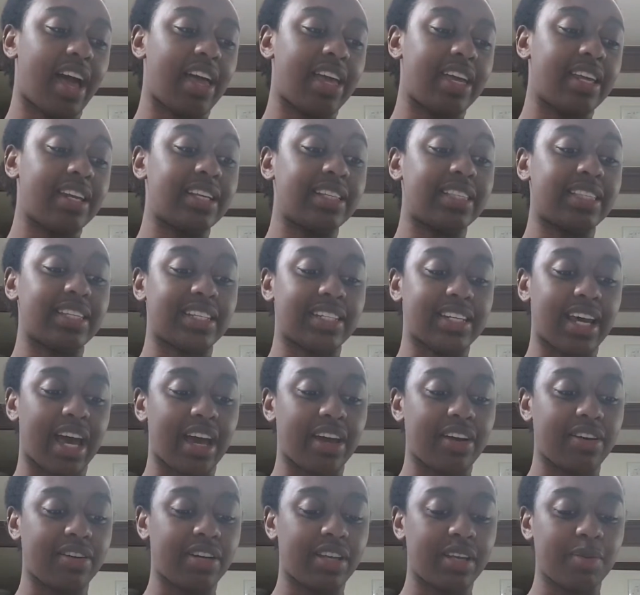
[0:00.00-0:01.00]
in its
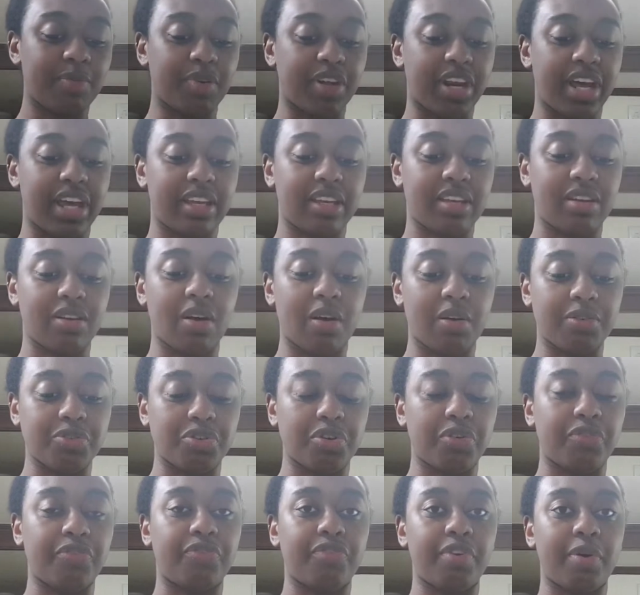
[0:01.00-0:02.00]
entirety, but I can
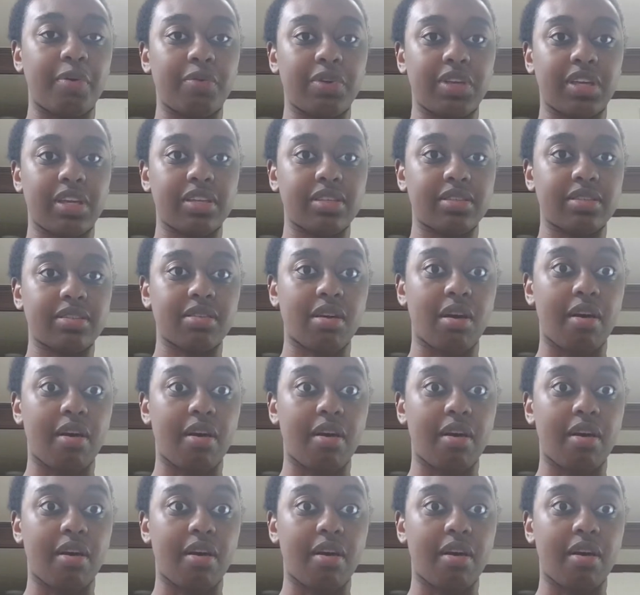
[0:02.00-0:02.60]
also focus